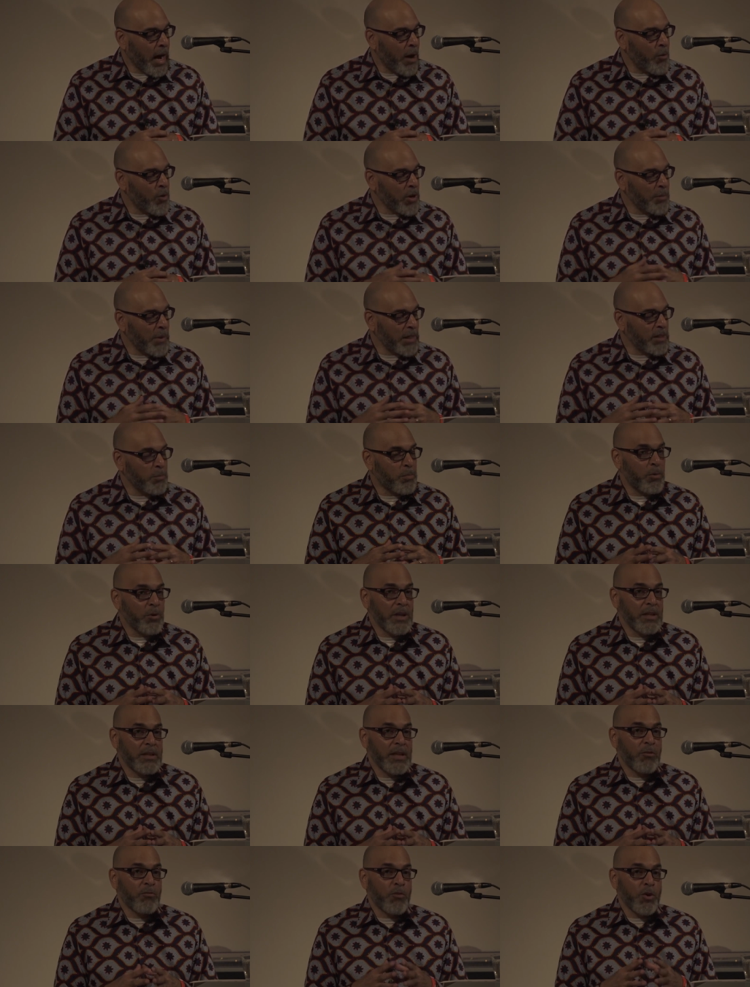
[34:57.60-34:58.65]
I want to make the
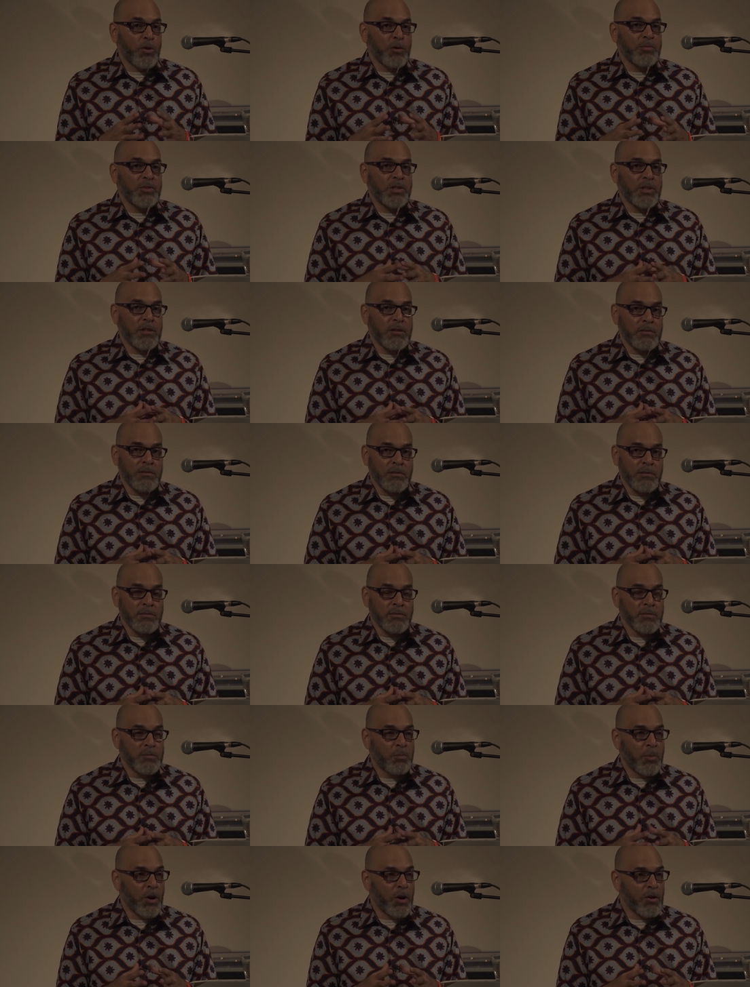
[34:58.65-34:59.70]
point that Robeson,
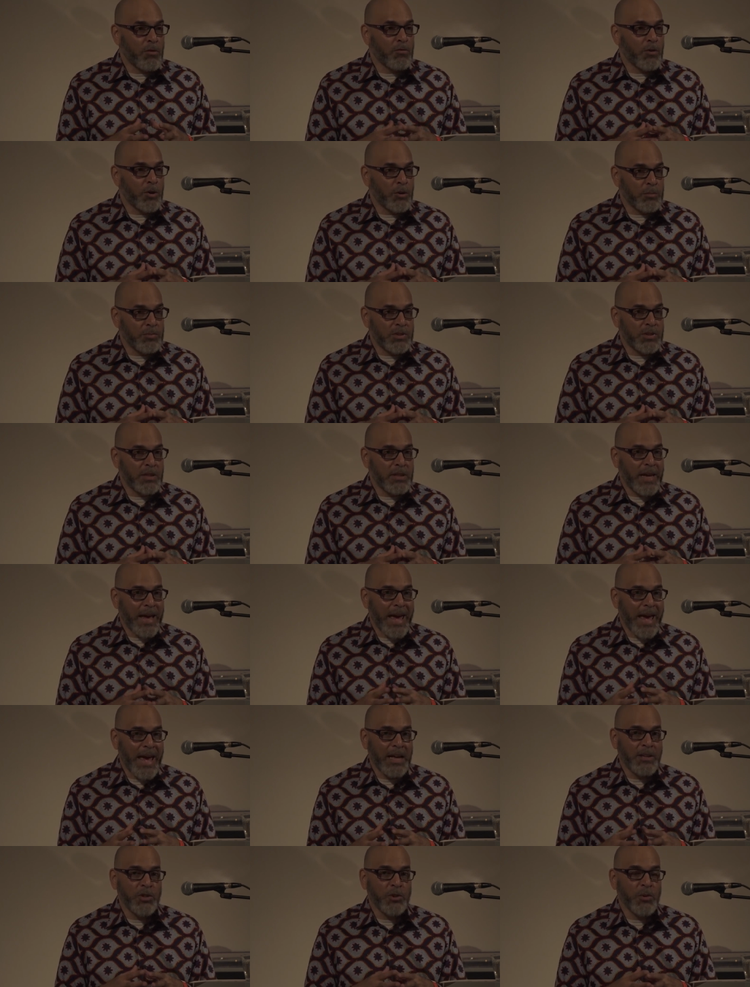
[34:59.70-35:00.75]
Paul Robeson,
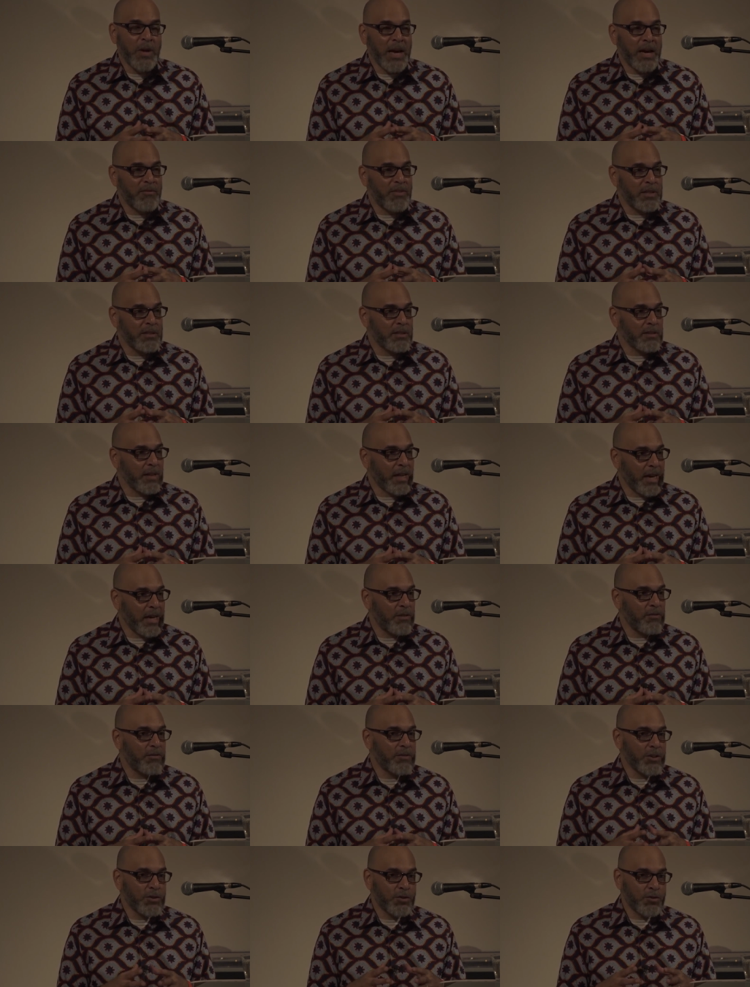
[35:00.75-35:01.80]
had to have his
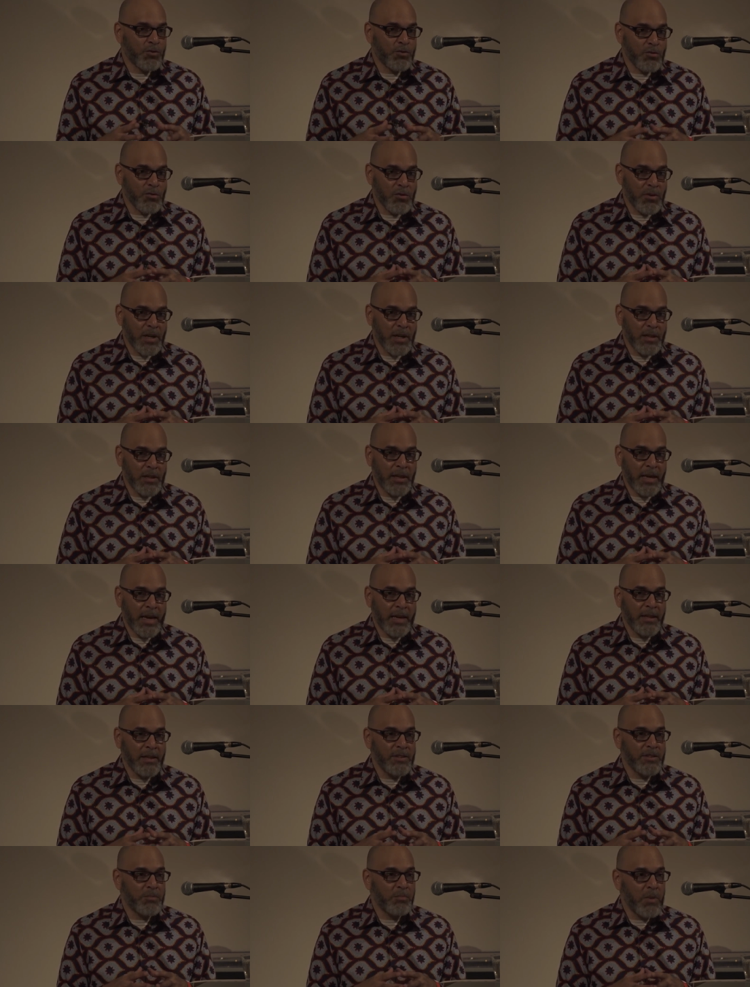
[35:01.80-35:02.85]
life destroyed
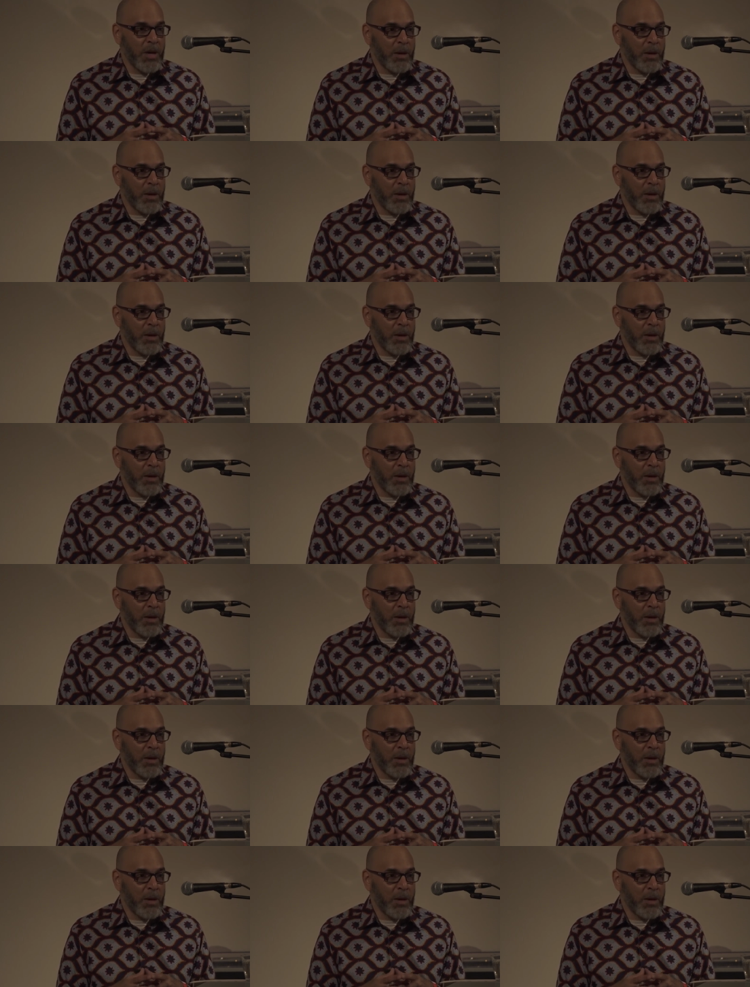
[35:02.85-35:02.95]
and his